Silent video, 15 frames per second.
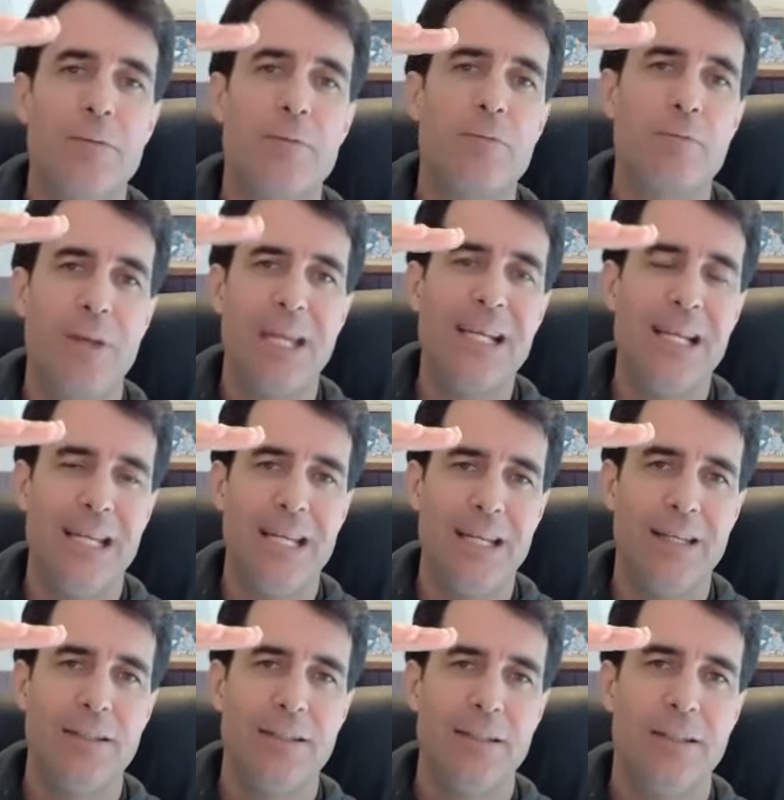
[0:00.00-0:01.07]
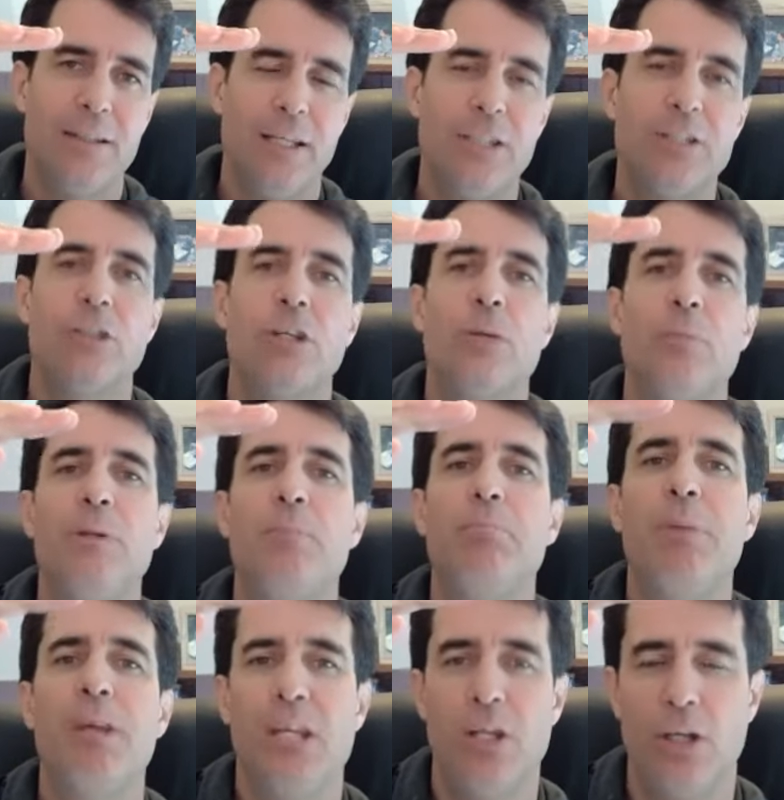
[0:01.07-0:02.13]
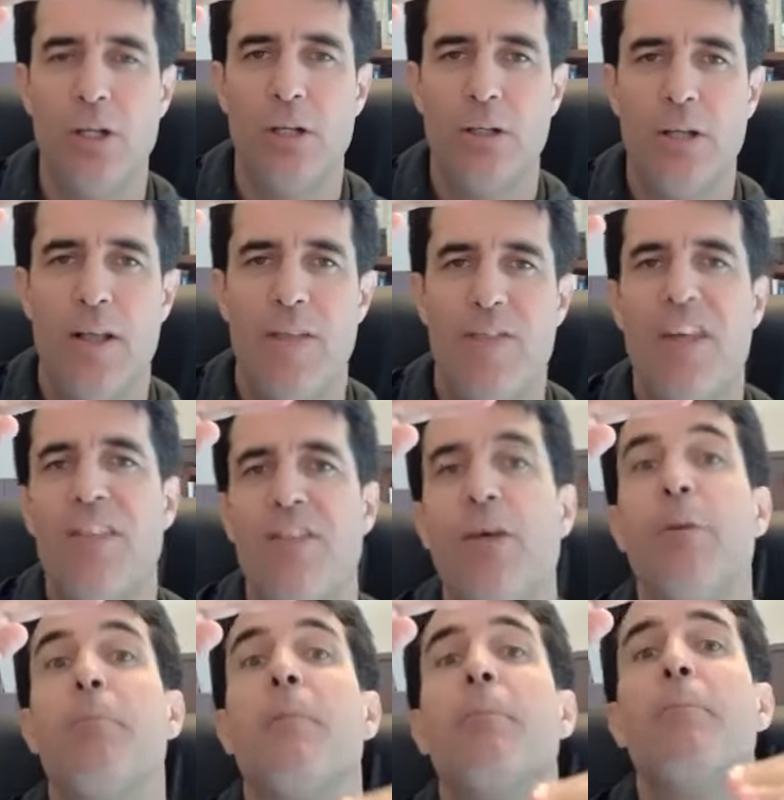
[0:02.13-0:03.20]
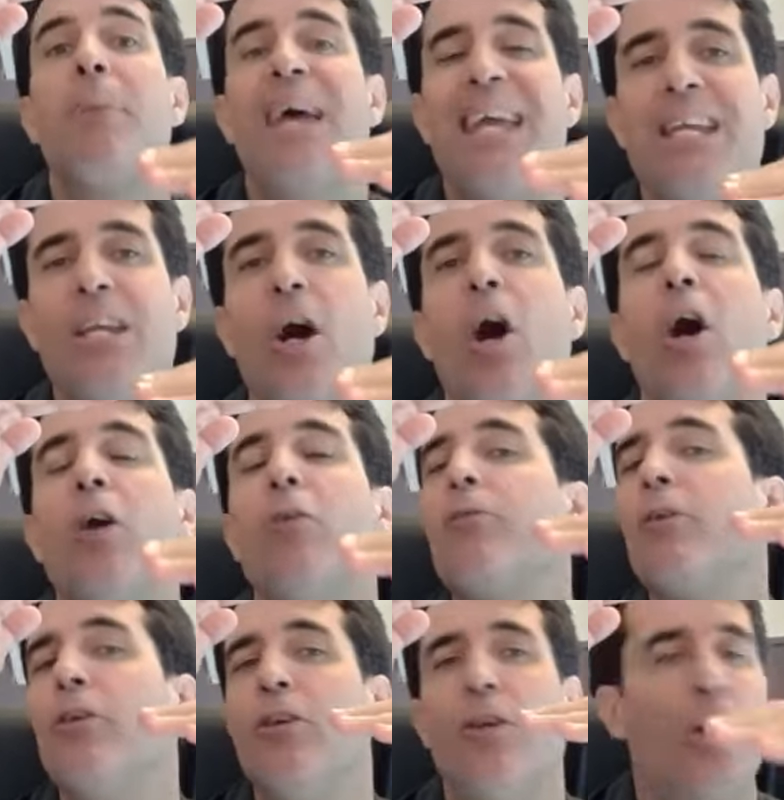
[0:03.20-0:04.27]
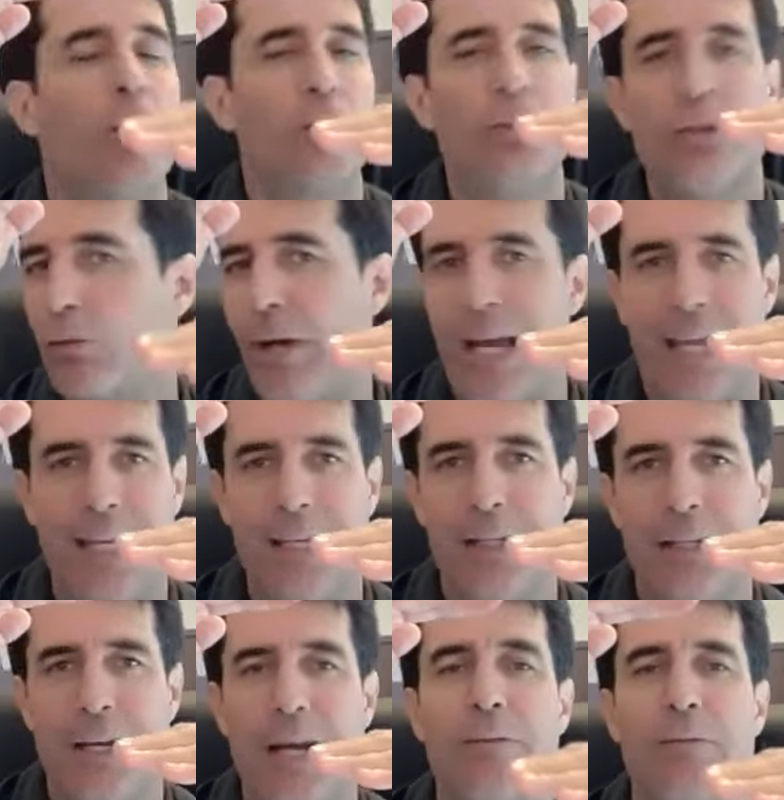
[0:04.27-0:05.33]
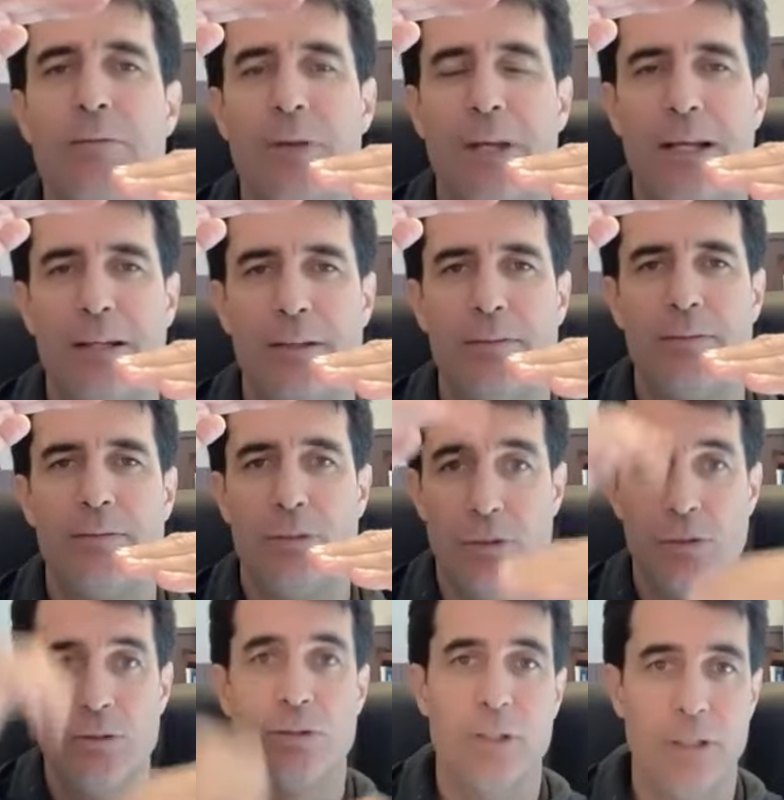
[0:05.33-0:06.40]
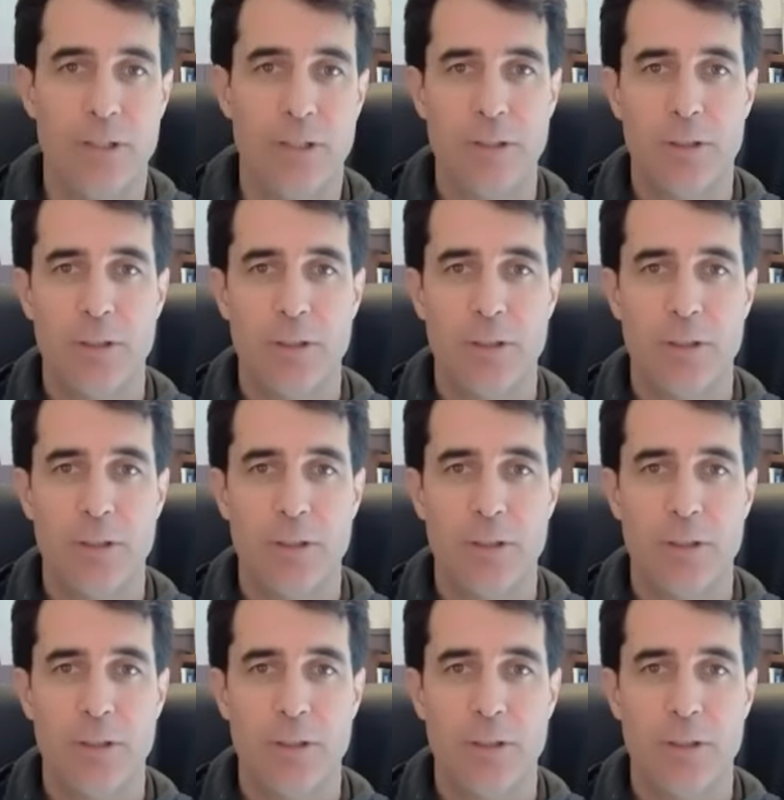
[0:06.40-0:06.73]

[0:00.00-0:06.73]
and failing is going to be bigger than the pain of not trying and failing. Seriously.